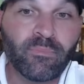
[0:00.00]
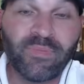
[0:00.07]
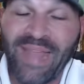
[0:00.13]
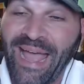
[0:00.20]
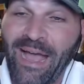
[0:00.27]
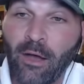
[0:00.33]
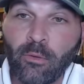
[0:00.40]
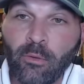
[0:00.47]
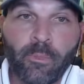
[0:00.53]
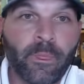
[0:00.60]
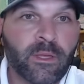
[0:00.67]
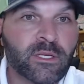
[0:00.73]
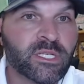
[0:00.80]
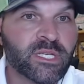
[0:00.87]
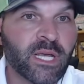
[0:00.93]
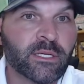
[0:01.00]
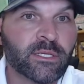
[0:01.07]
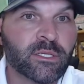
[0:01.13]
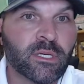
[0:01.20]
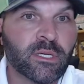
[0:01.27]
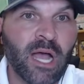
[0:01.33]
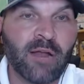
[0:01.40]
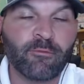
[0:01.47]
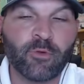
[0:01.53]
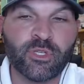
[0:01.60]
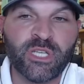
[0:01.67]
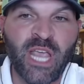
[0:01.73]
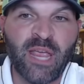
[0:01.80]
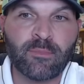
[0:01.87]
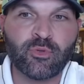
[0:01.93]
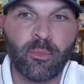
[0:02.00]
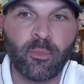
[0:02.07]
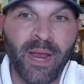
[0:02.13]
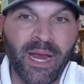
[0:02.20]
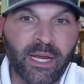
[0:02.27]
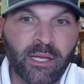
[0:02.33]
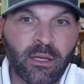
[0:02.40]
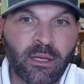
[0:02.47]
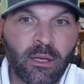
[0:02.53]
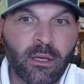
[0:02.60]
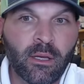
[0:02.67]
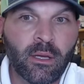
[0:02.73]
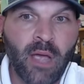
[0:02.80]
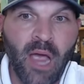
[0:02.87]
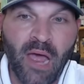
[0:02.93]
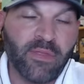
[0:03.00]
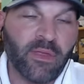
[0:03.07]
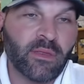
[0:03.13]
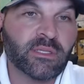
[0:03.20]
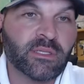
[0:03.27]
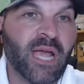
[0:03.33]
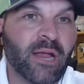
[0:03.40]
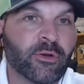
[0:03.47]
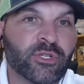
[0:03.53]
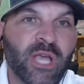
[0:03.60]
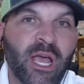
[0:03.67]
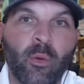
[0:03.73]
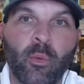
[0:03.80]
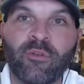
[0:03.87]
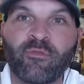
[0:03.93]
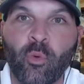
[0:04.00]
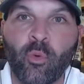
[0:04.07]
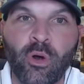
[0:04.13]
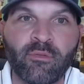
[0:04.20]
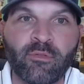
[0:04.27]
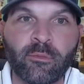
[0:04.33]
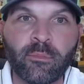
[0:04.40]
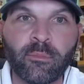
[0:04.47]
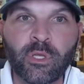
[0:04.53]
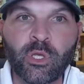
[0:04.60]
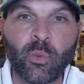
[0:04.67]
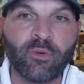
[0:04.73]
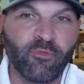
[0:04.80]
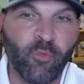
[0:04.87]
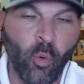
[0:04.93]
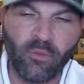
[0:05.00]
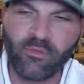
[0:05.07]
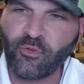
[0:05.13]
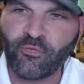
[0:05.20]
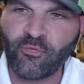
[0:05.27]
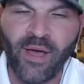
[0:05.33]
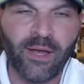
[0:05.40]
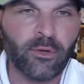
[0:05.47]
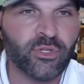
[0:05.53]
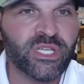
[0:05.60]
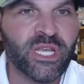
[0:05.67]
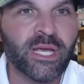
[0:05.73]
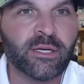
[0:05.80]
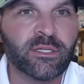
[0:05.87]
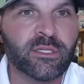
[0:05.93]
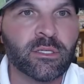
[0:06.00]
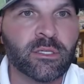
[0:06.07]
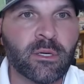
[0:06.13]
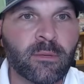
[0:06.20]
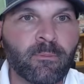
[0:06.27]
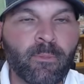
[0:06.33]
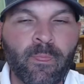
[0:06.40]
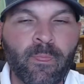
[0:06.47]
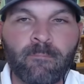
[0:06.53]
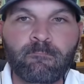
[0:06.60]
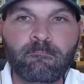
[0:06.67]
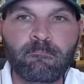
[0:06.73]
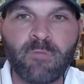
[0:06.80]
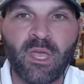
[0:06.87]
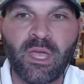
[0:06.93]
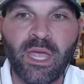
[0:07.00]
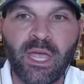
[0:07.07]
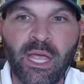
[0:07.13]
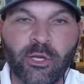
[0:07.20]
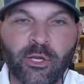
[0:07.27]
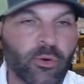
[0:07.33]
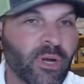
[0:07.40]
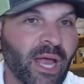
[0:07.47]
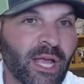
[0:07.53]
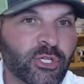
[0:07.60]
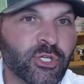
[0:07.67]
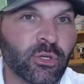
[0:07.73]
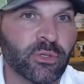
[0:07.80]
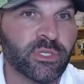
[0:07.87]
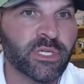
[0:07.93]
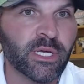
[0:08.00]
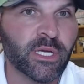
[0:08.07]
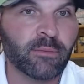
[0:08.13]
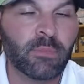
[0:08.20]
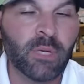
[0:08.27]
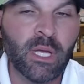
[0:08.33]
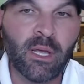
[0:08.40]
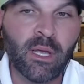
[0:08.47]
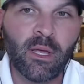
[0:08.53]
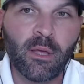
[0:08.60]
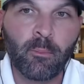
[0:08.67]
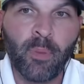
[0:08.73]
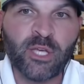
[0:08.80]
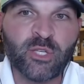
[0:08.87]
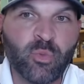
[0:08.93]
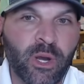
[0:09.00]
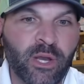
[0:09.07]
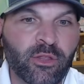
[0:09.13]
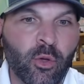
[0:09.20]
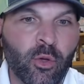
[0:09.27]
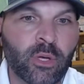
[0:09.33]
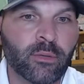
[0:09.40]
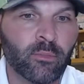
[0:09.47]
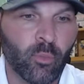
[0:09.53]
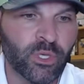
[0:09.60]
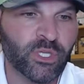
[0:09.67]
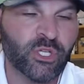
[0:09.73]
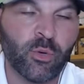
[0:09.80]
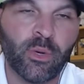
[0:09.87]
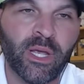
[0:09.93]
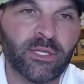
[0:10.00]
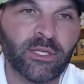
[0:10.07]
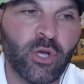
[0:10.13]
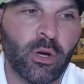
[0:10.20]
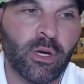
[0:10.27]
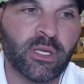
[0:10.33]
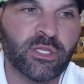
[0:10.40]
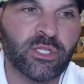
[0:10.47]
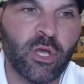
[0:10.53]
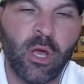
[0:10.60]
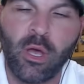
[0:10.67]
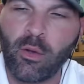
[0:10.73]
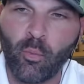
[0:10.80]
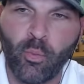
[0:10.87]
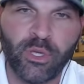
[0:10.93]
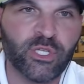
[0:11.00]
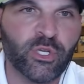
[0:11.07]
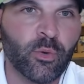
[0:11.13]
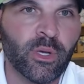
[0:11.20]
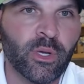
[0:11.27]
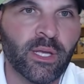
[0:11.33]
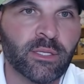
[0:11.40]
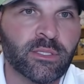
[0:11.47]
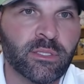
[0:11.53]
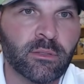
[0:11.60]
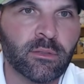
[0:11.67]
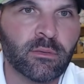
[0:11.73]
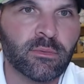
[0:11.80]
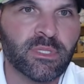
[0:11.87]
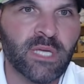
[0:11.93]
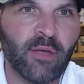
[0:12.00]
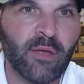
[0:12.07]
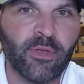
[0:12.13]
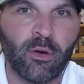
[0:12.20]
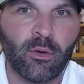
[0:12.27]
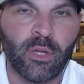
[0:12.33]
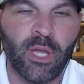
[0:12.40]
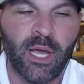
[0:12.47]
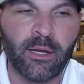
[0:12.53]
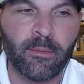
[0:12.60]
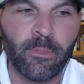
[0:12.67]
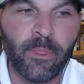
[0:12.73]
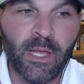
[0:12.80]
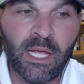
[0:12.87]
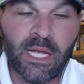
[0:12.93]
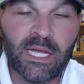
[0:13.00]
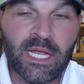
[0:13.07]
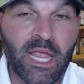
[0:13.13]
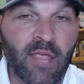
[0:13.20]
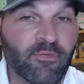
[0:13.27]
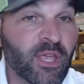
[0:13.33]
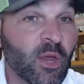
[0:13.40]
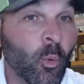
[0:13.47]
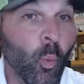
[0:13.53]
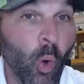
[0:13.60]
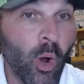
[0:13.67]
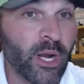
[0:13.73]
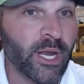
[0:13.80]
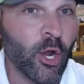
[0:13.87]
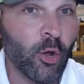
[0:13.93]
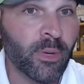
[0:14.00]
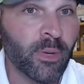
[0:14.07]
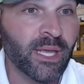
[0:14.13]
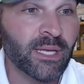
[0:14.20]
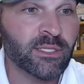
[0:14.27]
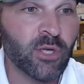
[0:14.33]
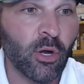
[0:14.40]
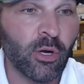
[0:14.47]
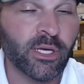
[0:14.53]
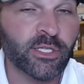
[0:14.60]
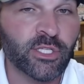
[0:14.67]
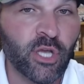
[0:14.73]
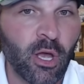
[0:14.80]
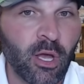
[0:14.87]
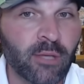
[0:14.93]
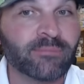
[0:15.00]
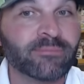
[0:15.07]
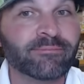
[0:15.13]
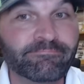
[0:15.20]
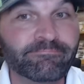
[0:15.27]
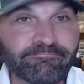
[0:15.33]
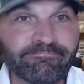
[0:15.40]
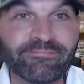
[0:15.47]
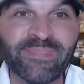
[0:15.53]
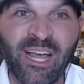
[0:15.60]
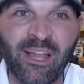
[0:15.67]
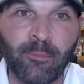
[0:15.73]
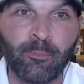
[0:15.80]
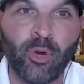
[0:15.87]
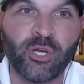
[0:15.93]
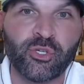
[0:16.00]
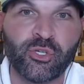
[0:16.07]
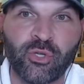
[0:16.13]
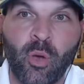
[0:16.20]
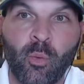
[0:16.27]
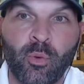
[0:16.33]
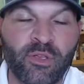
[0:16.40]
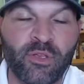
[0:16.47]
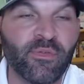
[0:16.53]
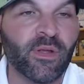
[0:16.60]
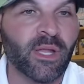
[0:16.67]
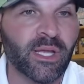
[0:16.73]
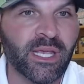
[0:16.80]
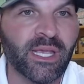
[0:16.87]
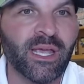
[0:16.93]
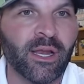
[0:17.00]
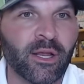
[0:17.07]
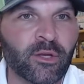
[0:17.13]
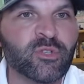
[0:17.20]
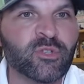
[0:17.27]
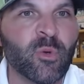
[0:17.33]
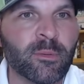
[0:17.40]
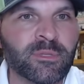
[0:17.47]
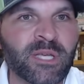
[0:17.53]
Now, 6 conference games remaining. I think the Tigers got to win 4 of them. You win 4 of your final 6, and you're a national seed. Best way to do it, win 2 against Arkansas, win 2 against South Carolina. If you get 1 at home against Arkansas, now the pressure's on where you feel like you got to go sweep